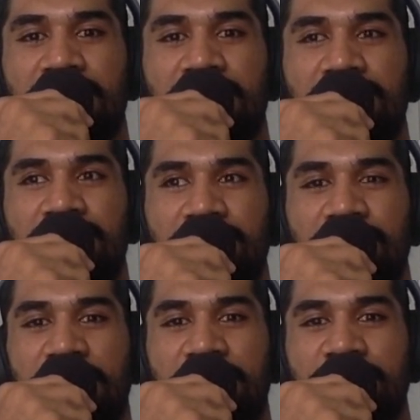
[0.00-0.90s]

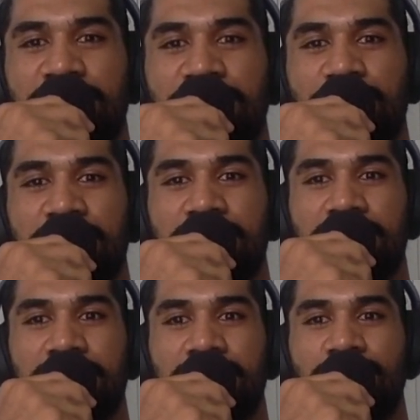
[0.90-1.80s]
you get used to it.
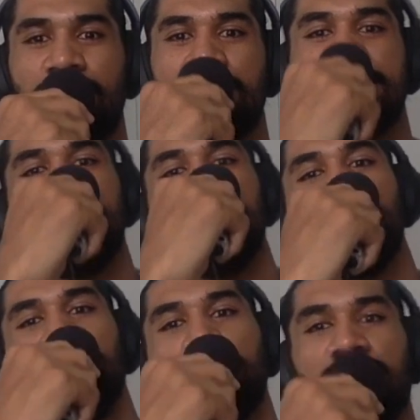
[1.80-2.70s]

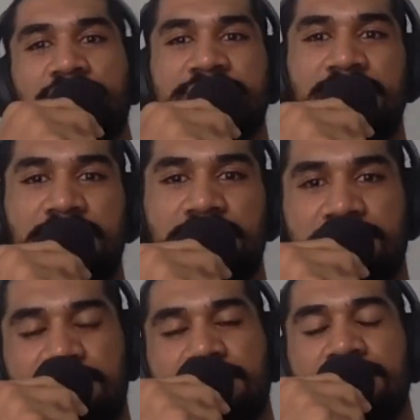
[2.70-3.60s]
You build more
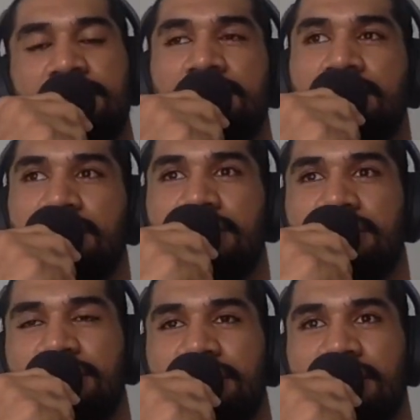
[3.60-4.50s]
resilience.
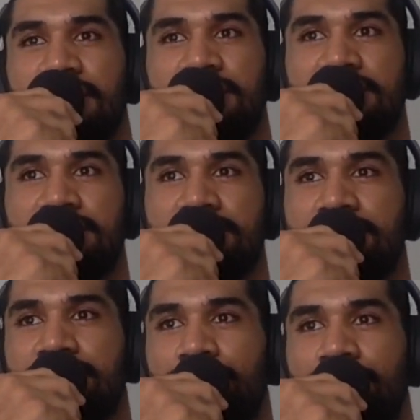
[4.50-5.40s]
So yeah,
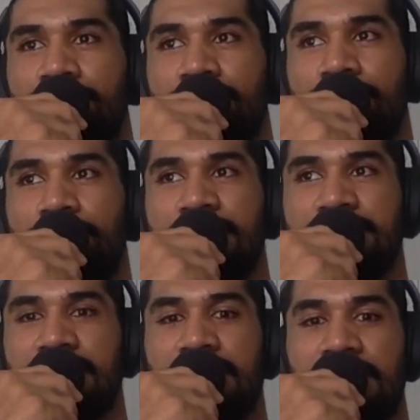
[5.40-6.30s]
just
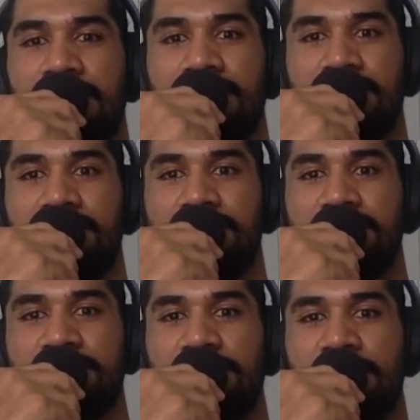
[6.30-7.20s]
basically
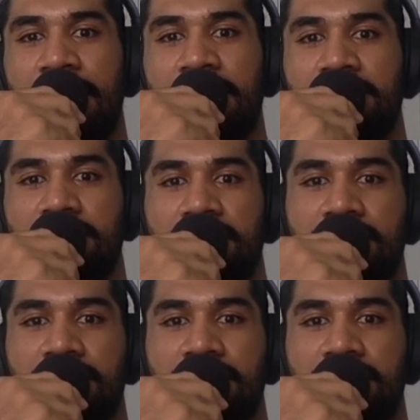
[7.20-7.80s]
just got to hack it.